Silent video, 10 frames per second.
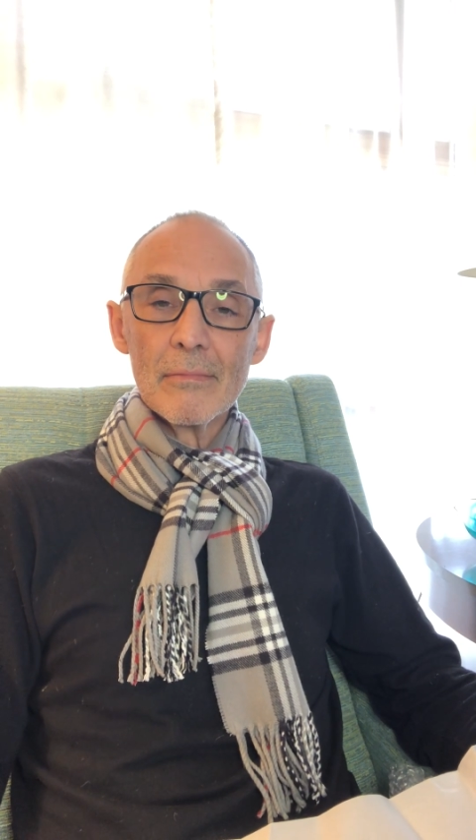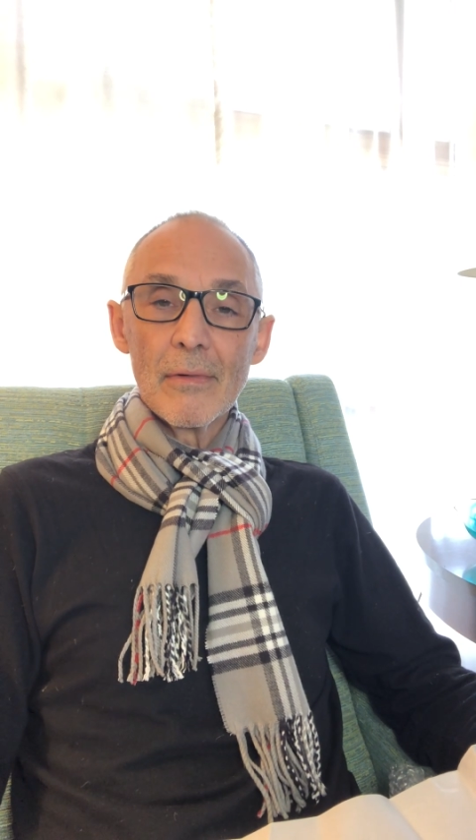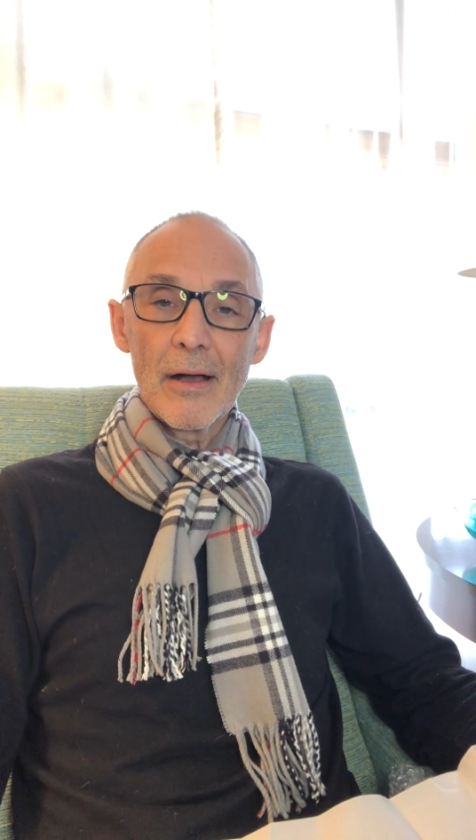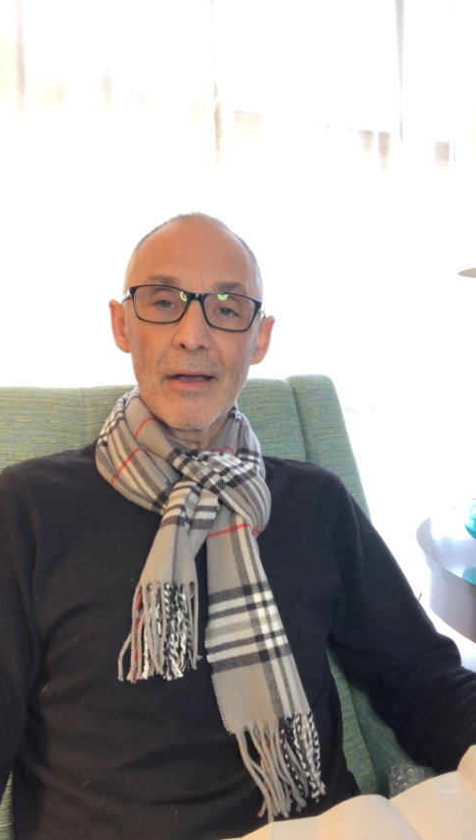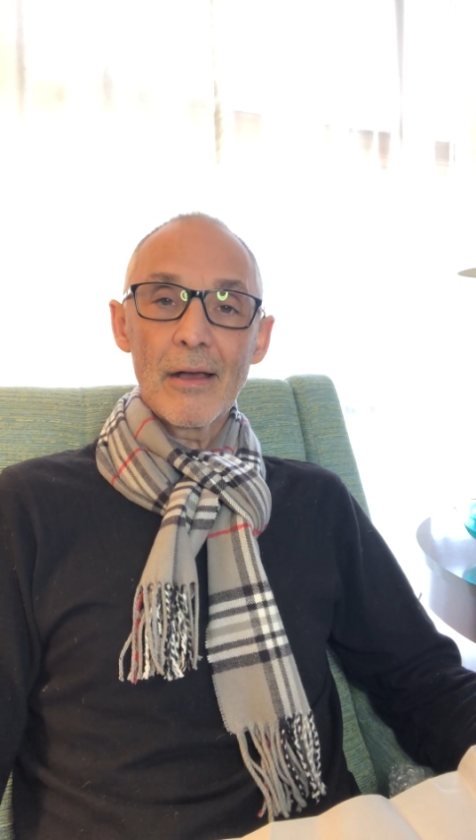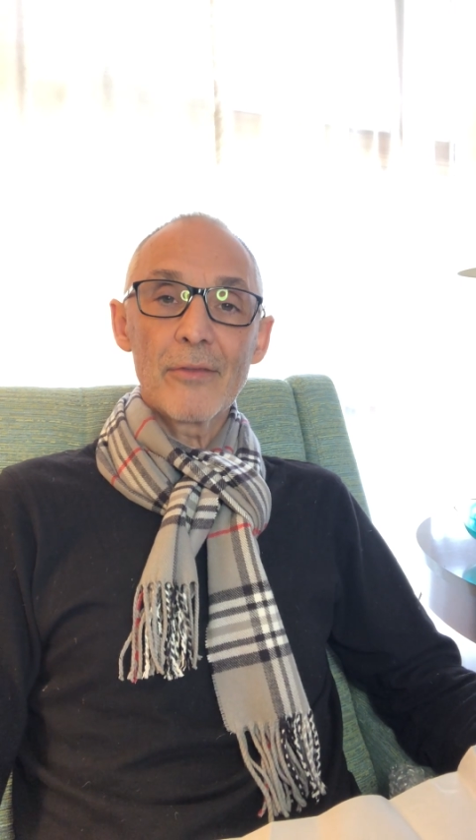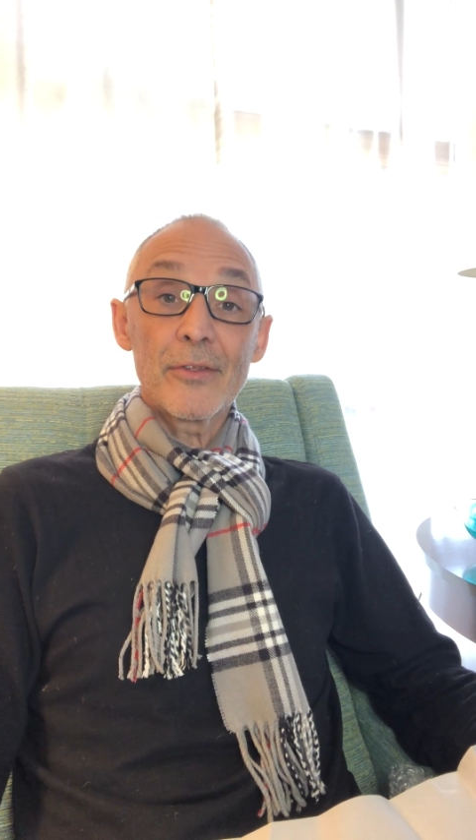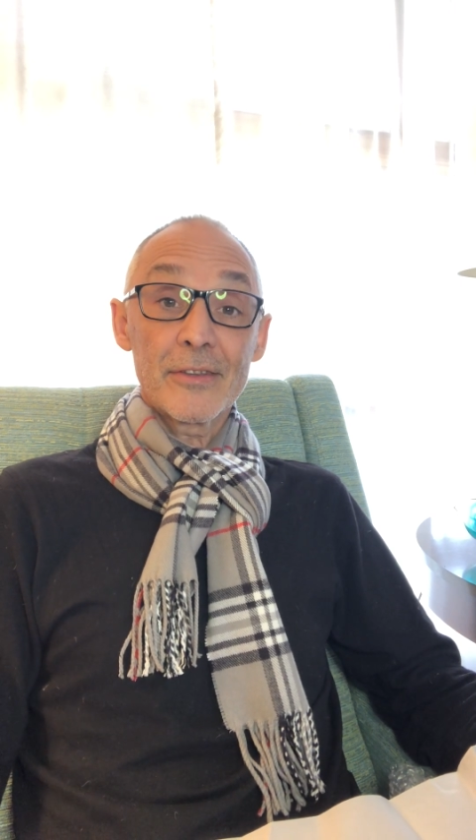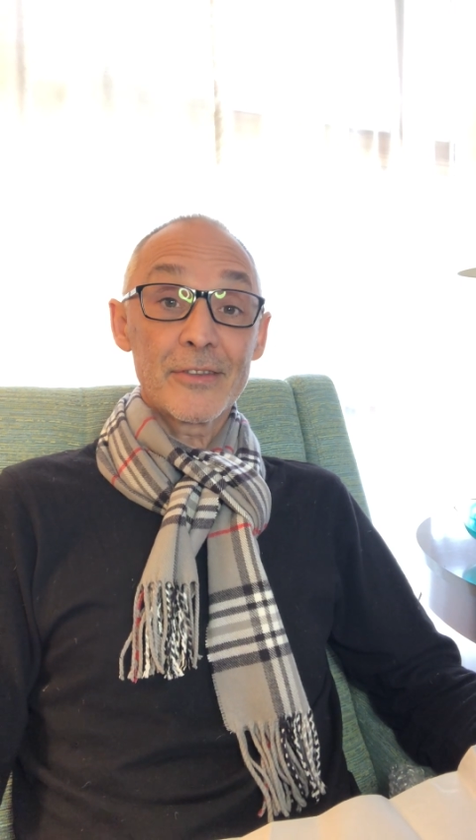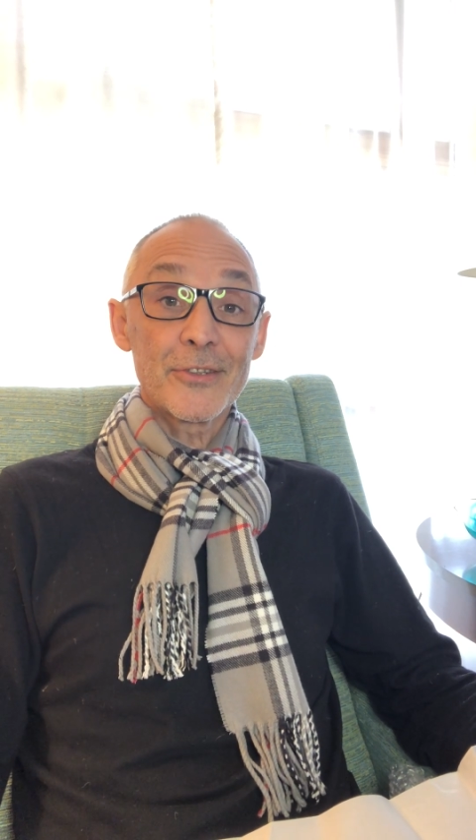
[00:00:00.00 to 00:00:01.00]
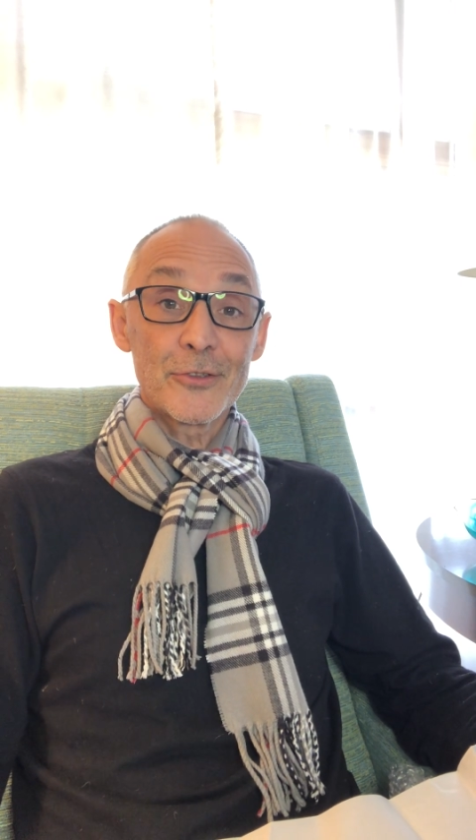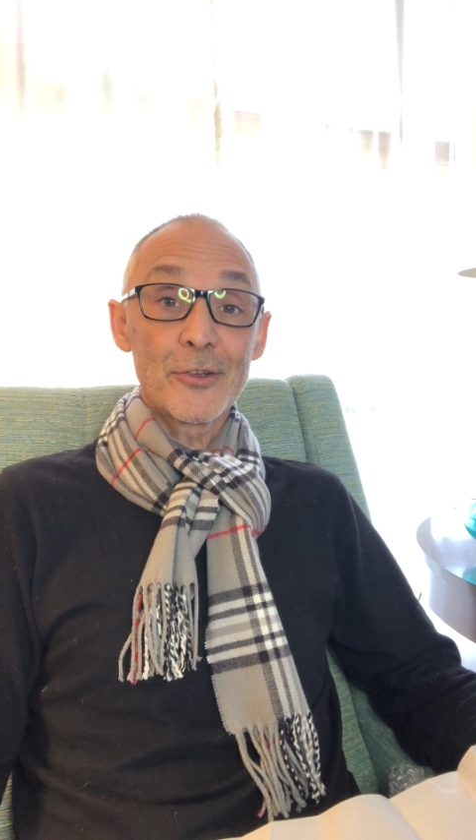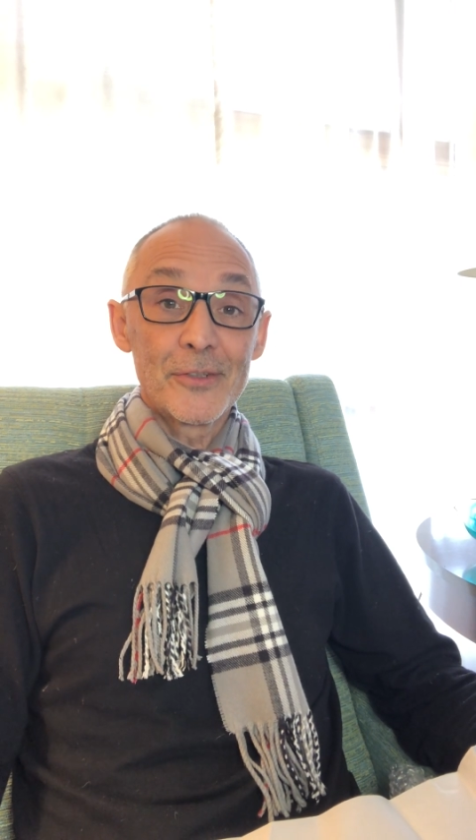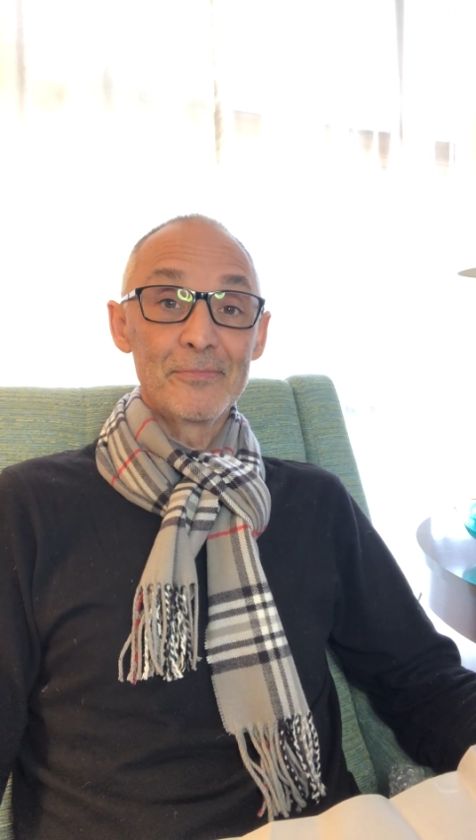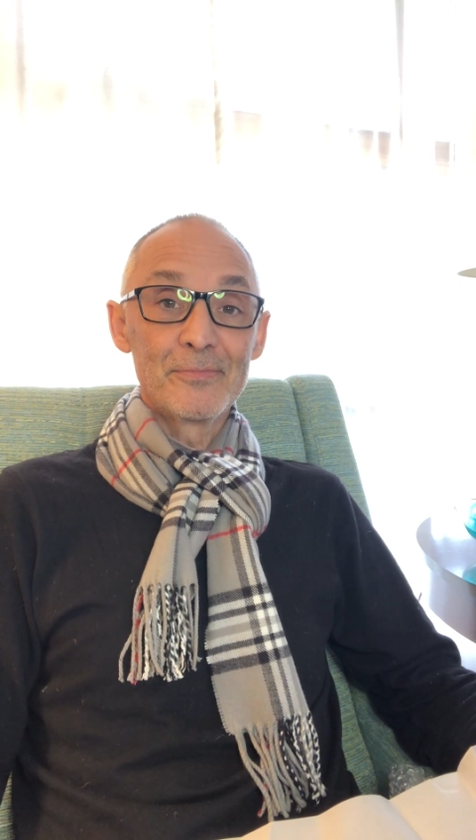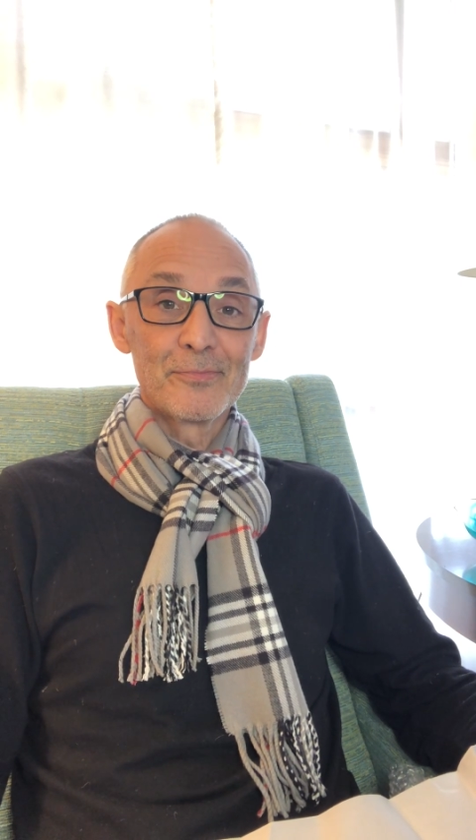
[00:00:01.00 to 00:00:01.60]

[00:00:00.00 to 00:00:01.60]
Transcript: I think this is good.